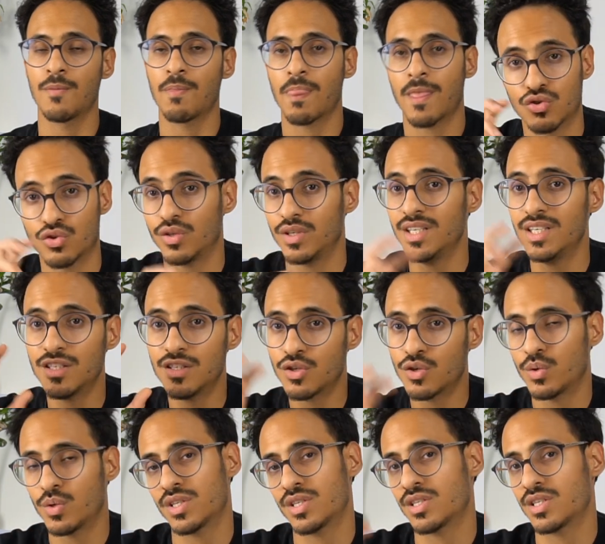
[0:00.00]
So each
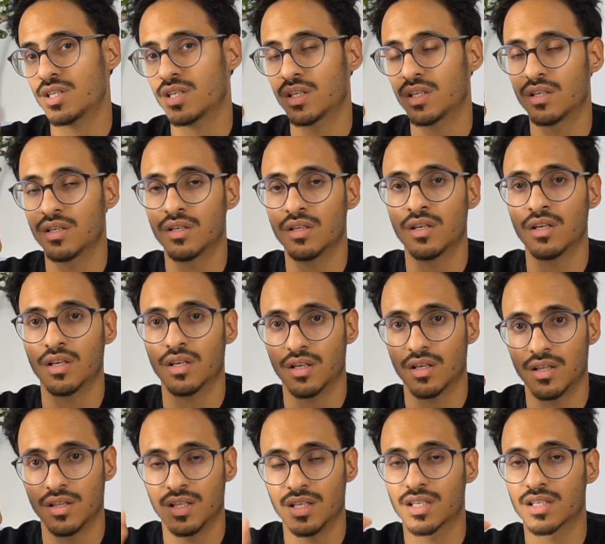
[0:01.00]
question
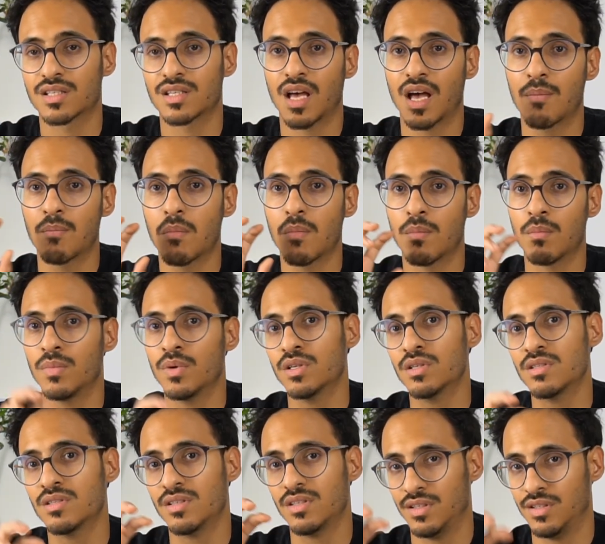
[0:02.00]
in the exam
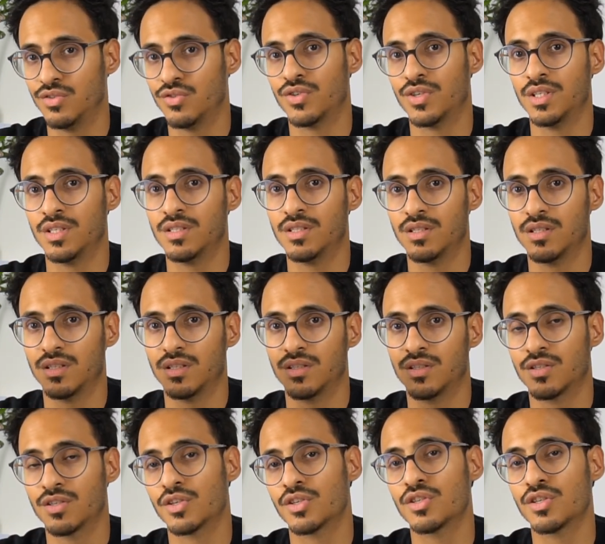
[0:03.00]
must address
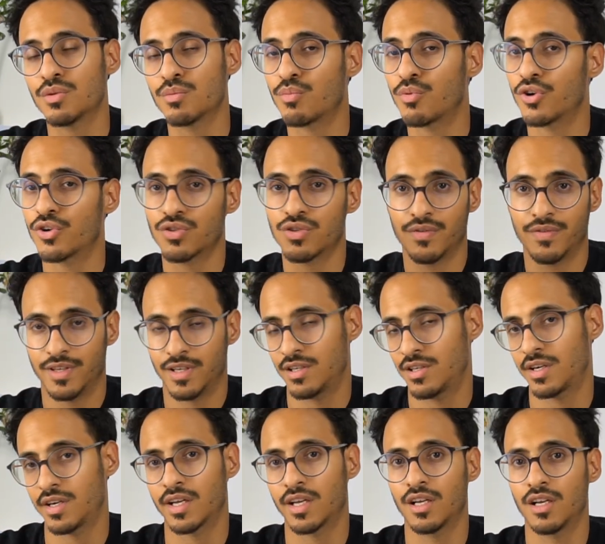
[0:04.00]
certain part of the
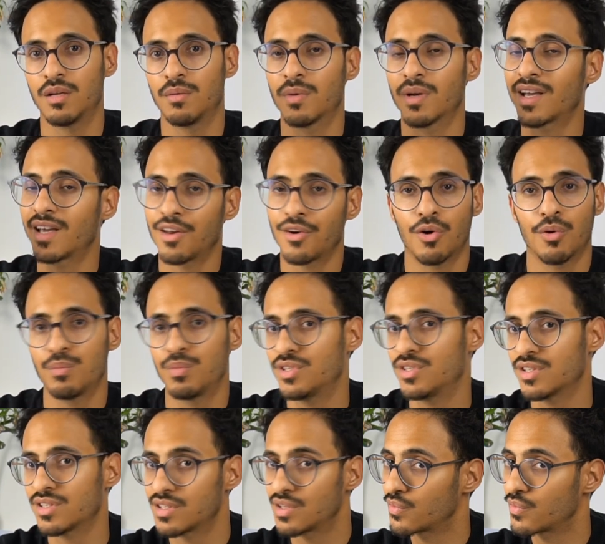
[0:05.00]
curriculum. It cannot be
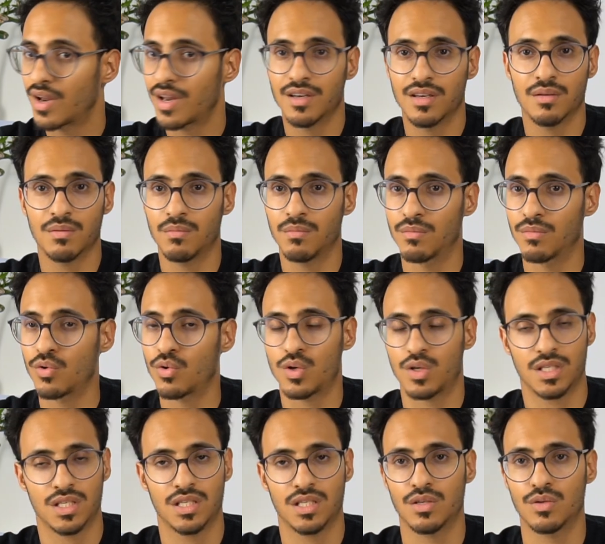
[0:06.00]
just a random
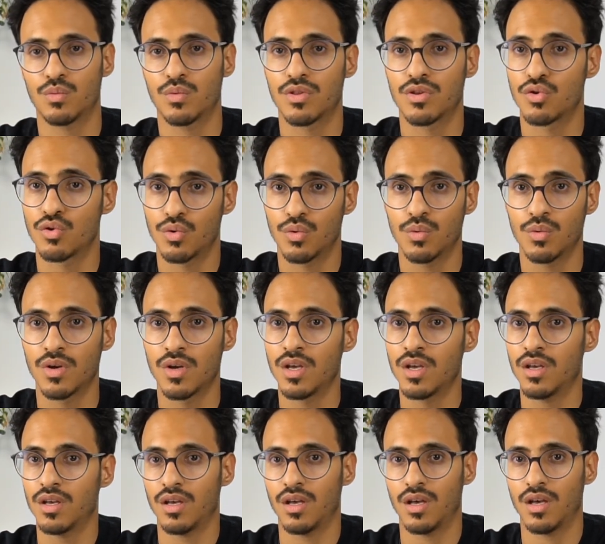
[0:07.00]
question with
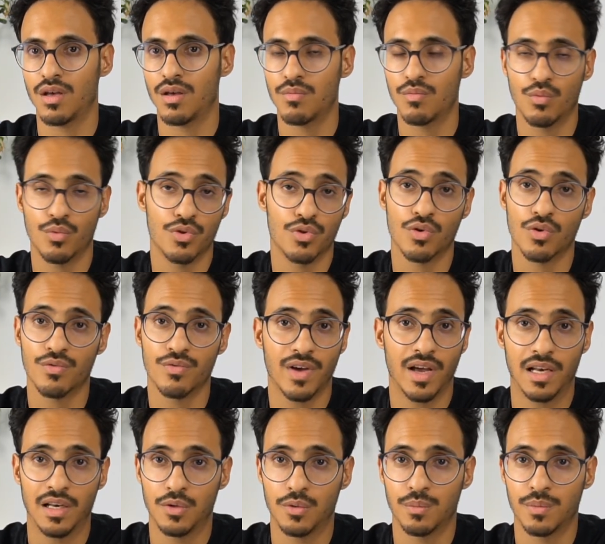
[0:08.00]
no
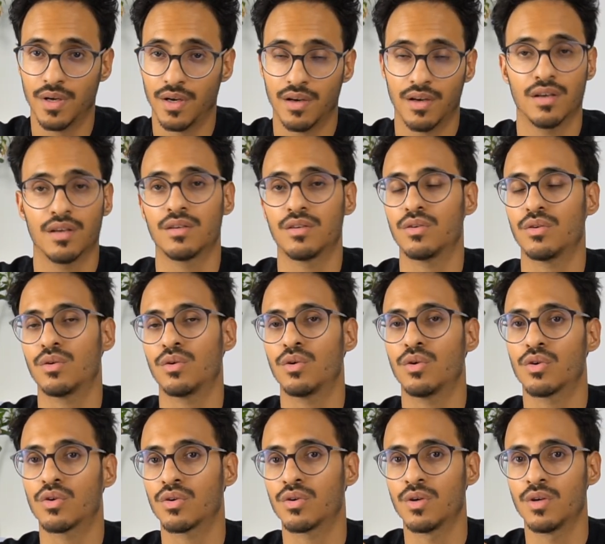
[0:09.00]
value behind
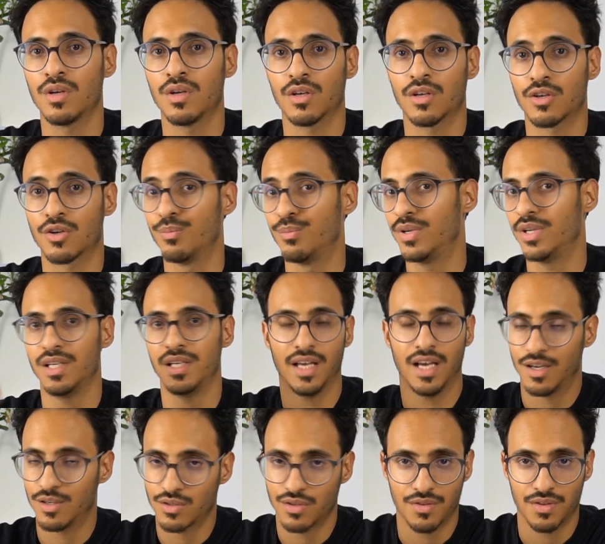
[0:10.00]
or completely
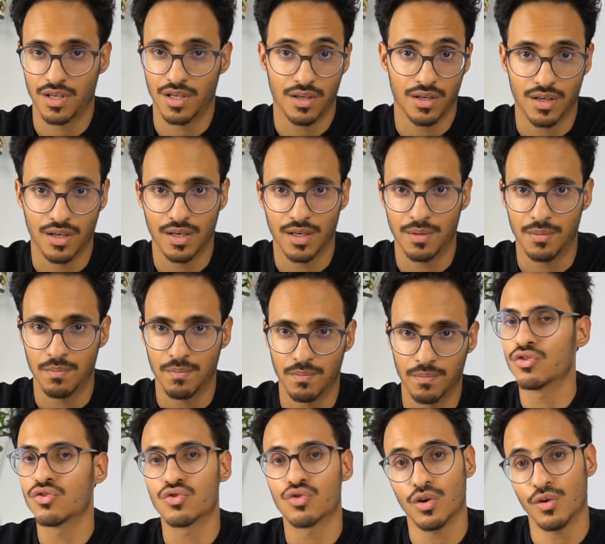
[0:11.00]
out of the curriculum.
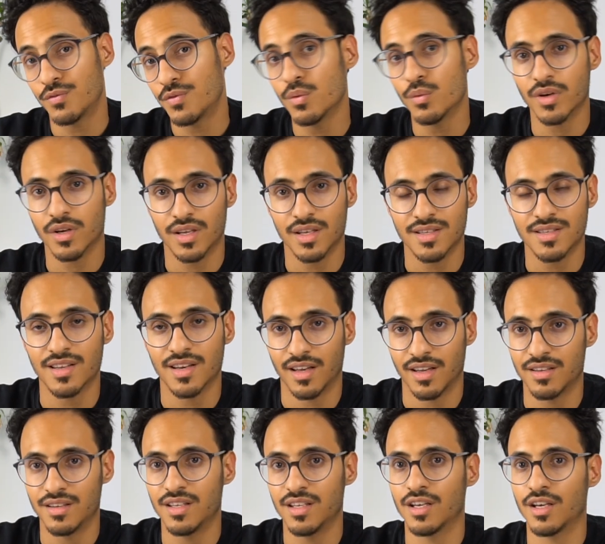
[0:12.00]
So if you want to get an
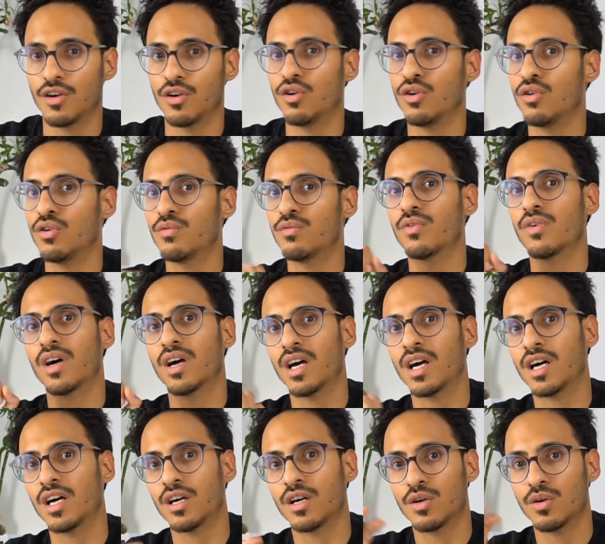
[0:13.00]
idea of
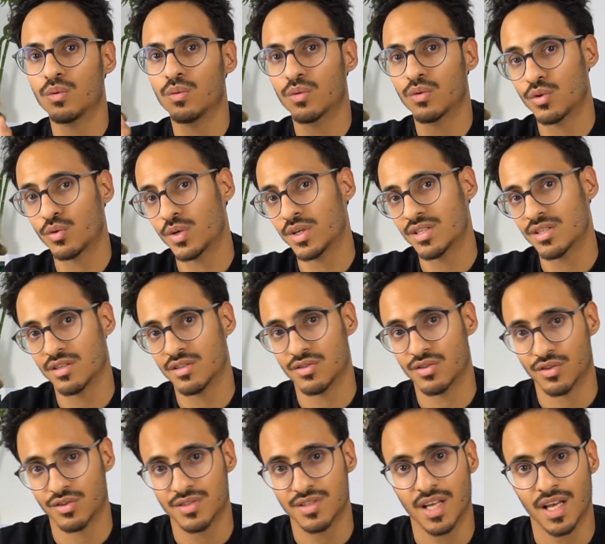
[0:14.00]
how questions
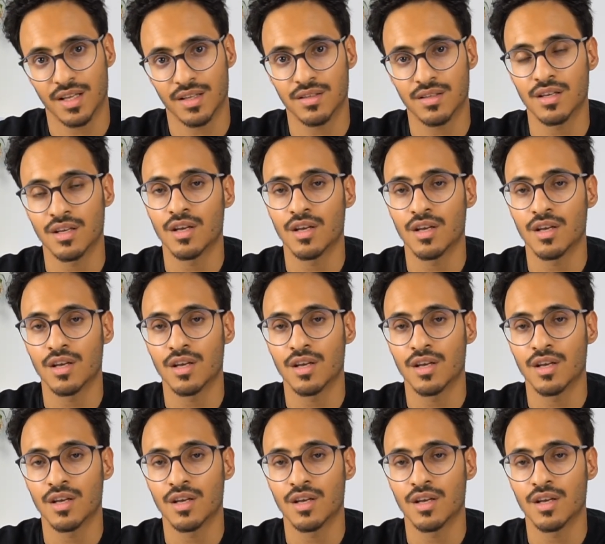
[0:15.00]
are set,